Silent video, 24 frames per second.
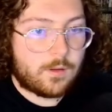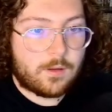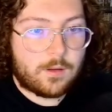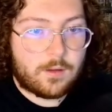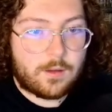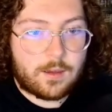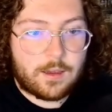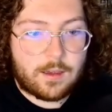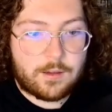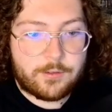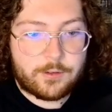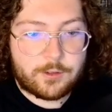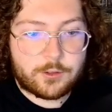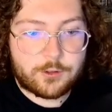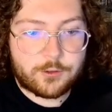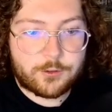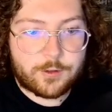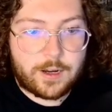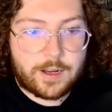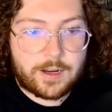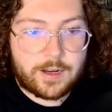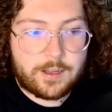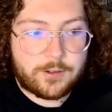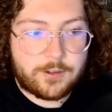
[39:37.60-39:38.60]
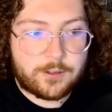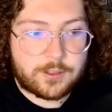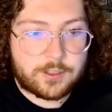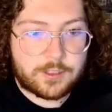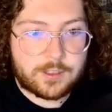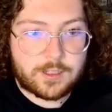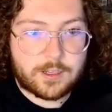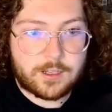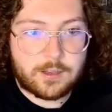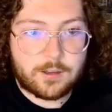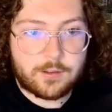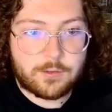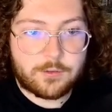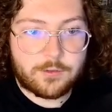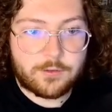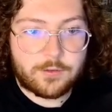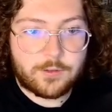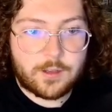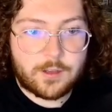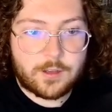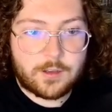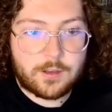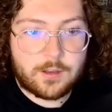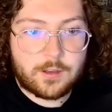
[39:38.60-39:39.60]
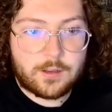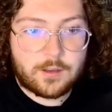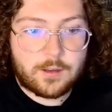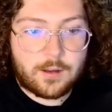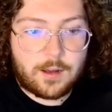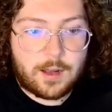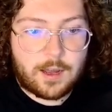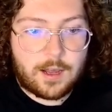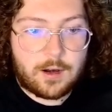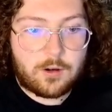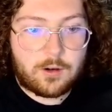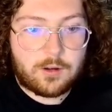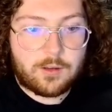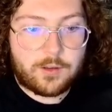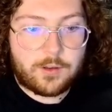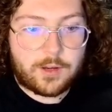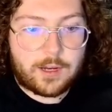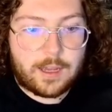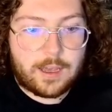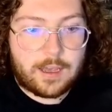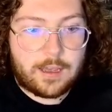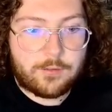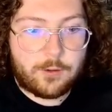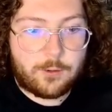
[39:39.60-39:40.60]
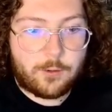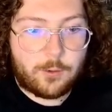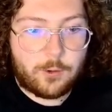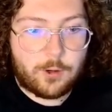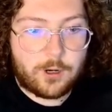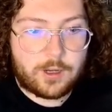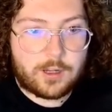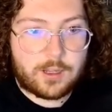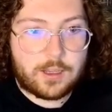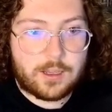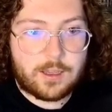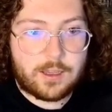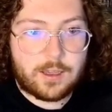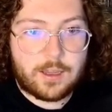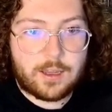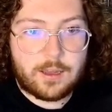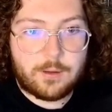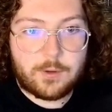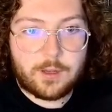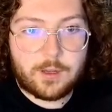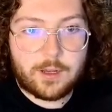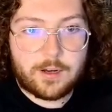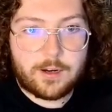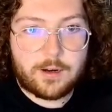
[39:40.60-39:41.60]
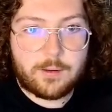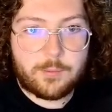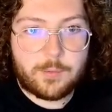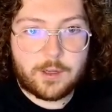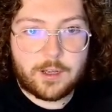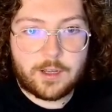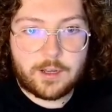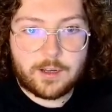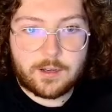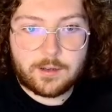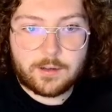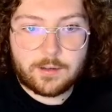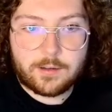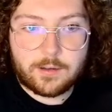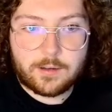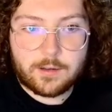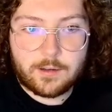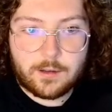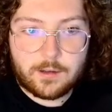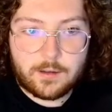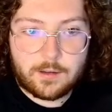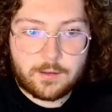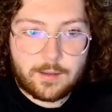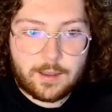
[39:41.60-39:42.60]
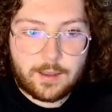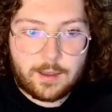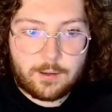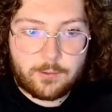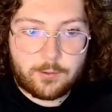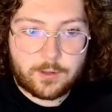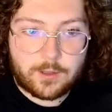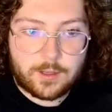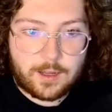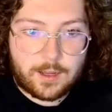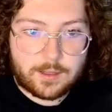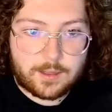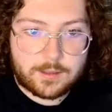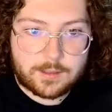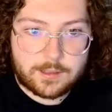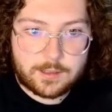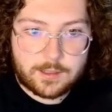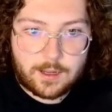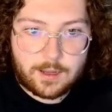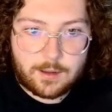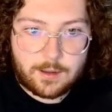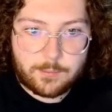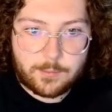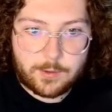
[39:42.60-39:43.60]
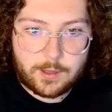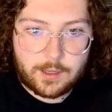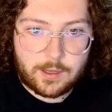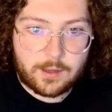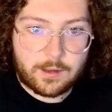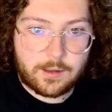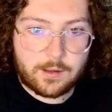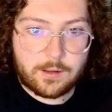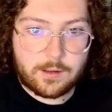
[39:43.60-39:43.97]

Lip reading: Haven't tried it yourself. I don't even have a working Game Gear, but that will not stop me.